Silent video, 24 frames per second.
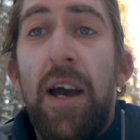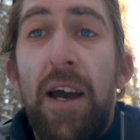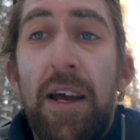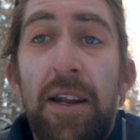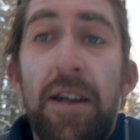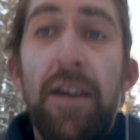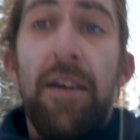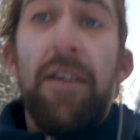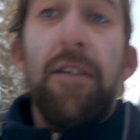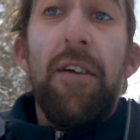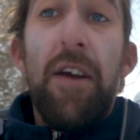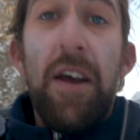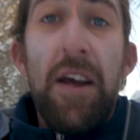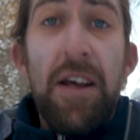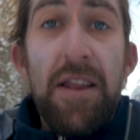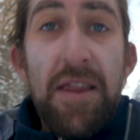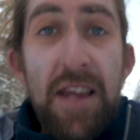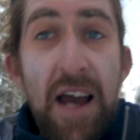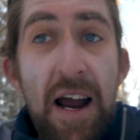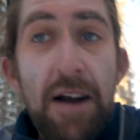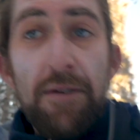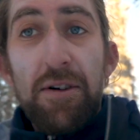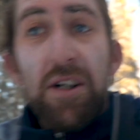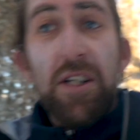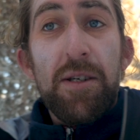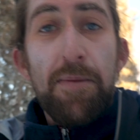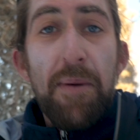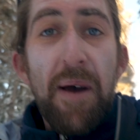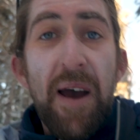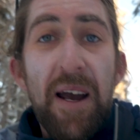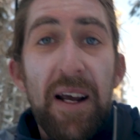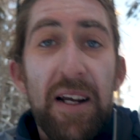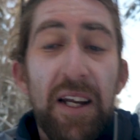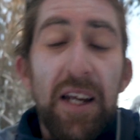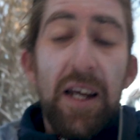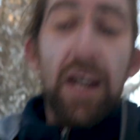and in that
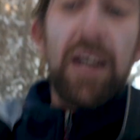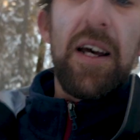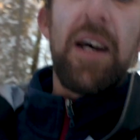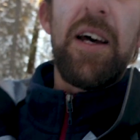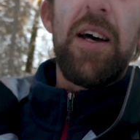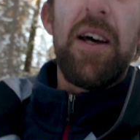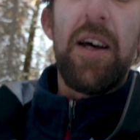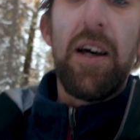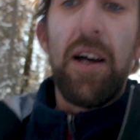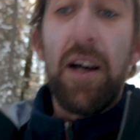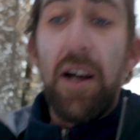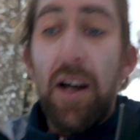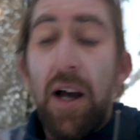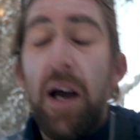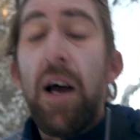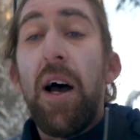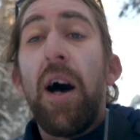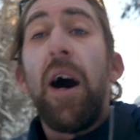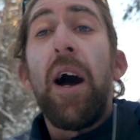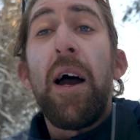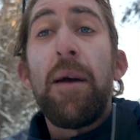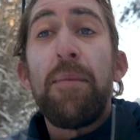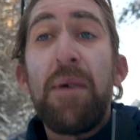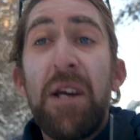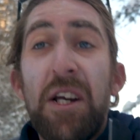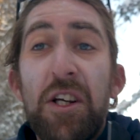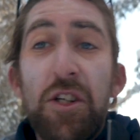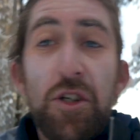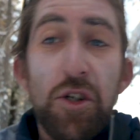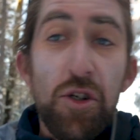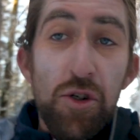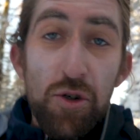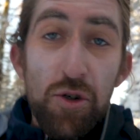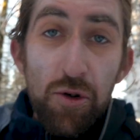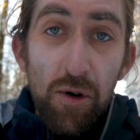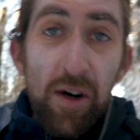respect, I'm
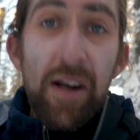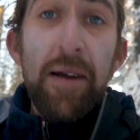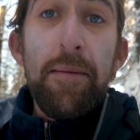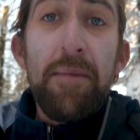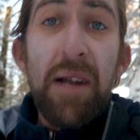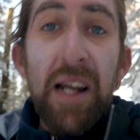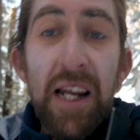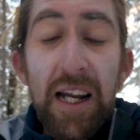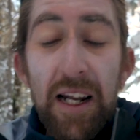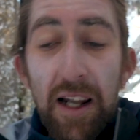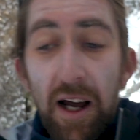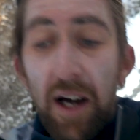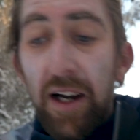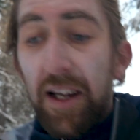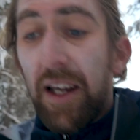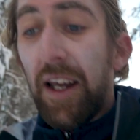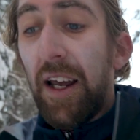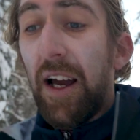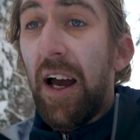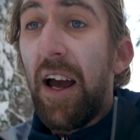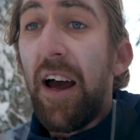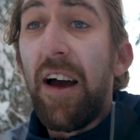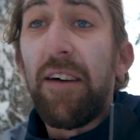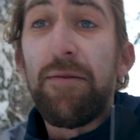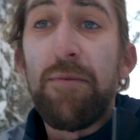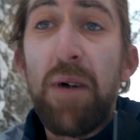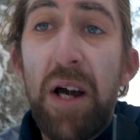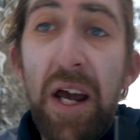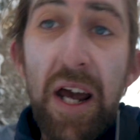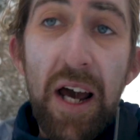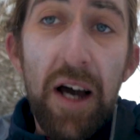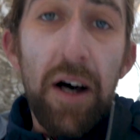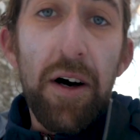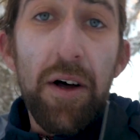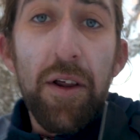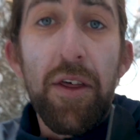extremely lucky. I have my
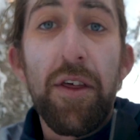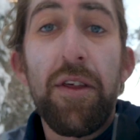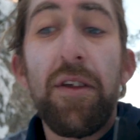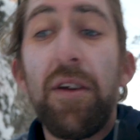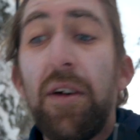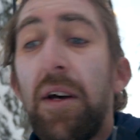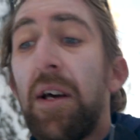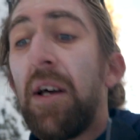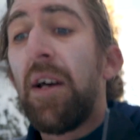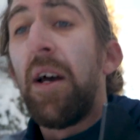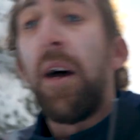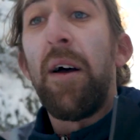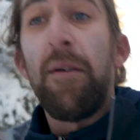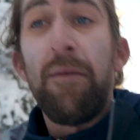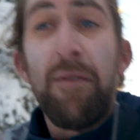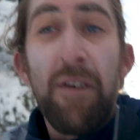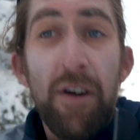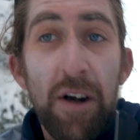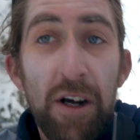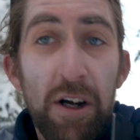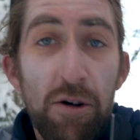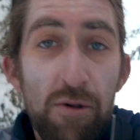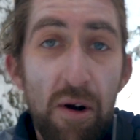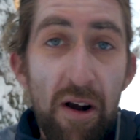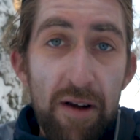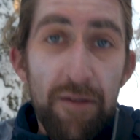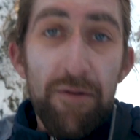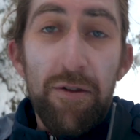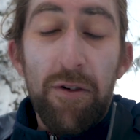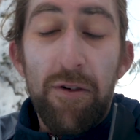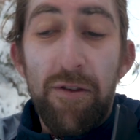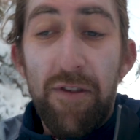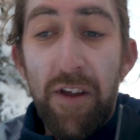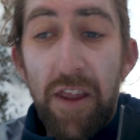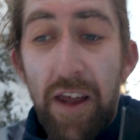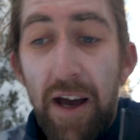health. I'm very
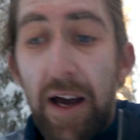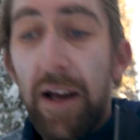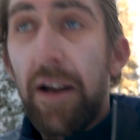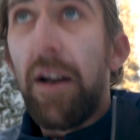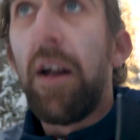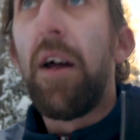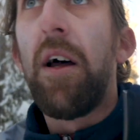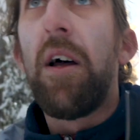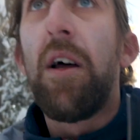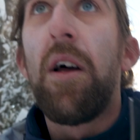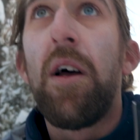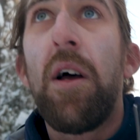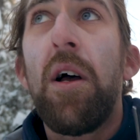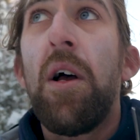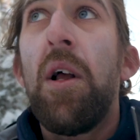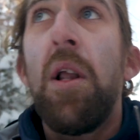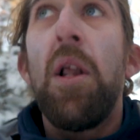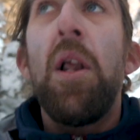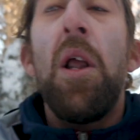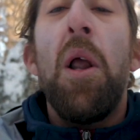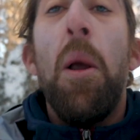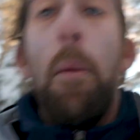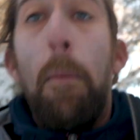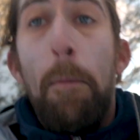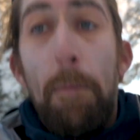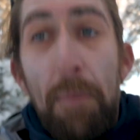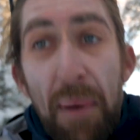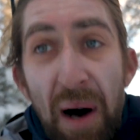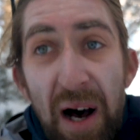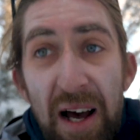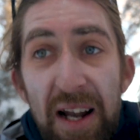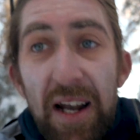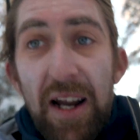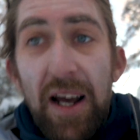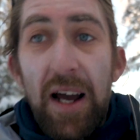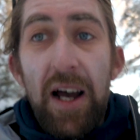grateful for that.
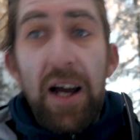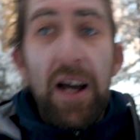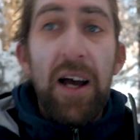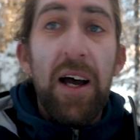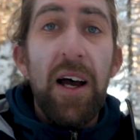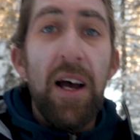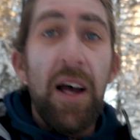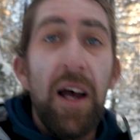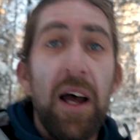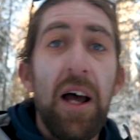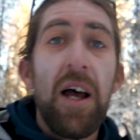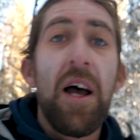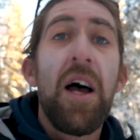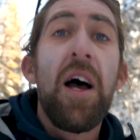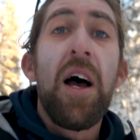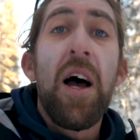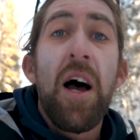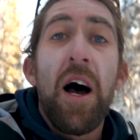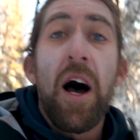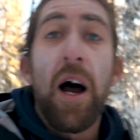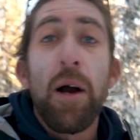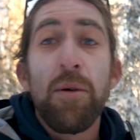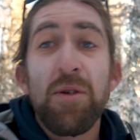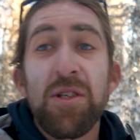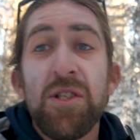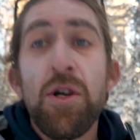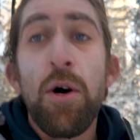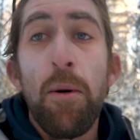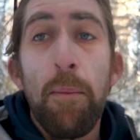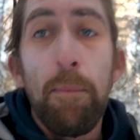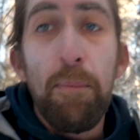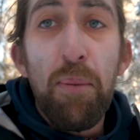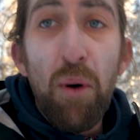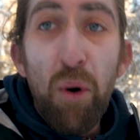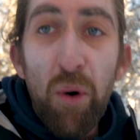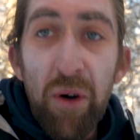But I was
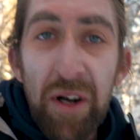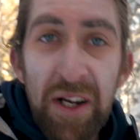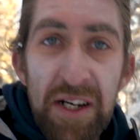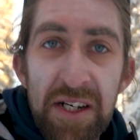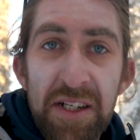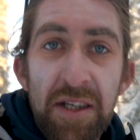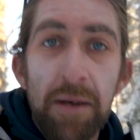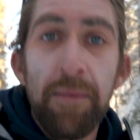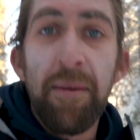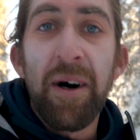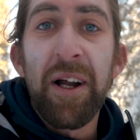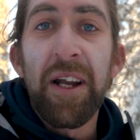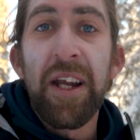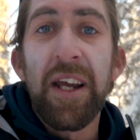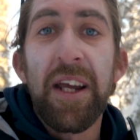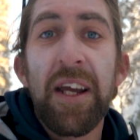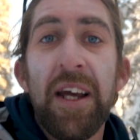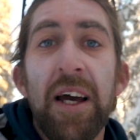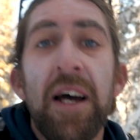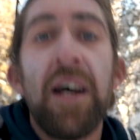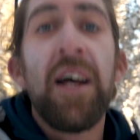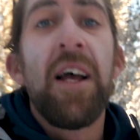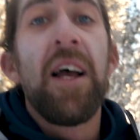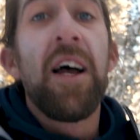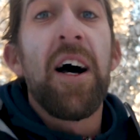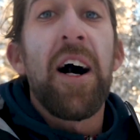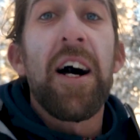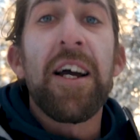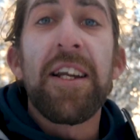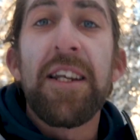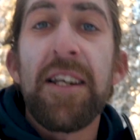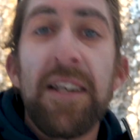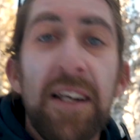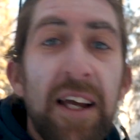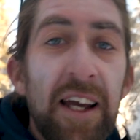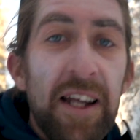not born into money. I
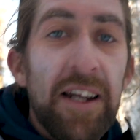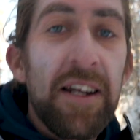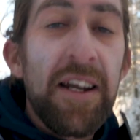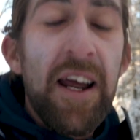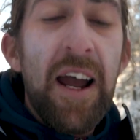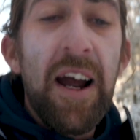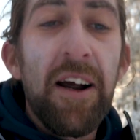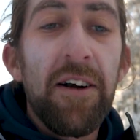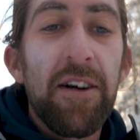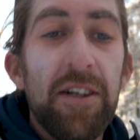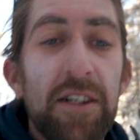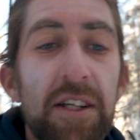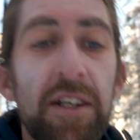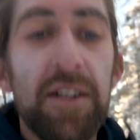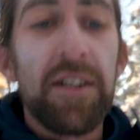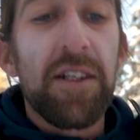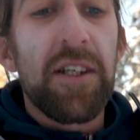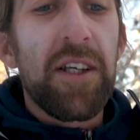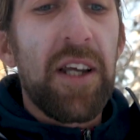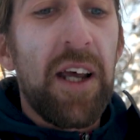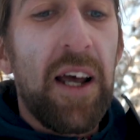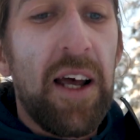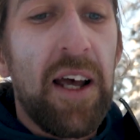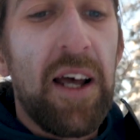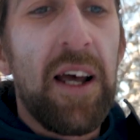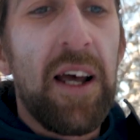didn't get inheritance,